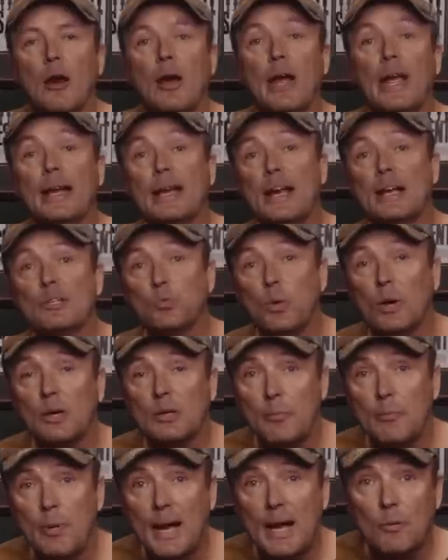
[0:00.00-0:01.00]
All right, hey guys,
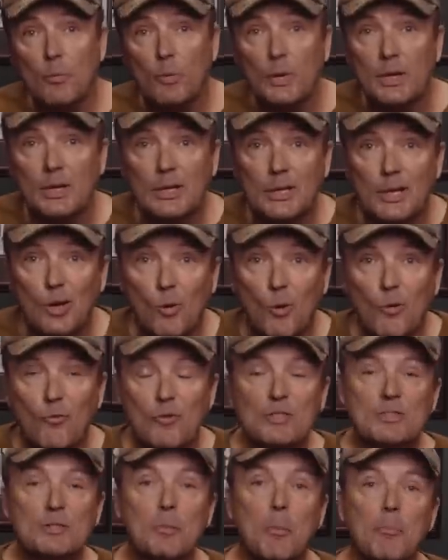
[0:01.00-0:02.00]
welcome back. We're gonna go
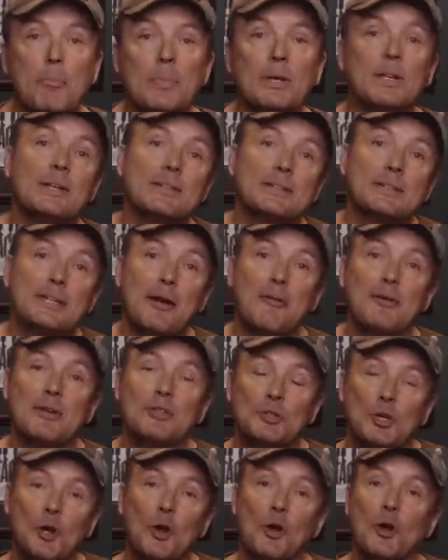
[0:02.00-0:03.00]
over some
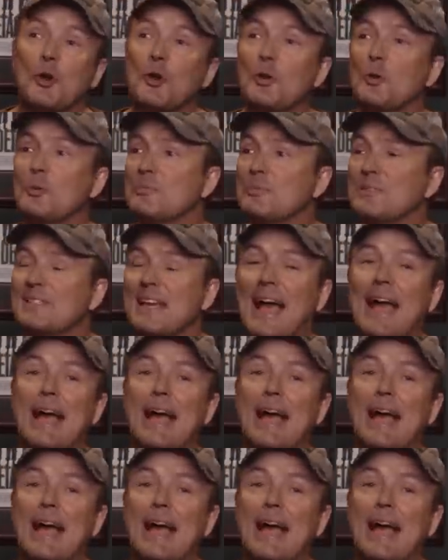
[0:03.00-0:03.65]
military terms,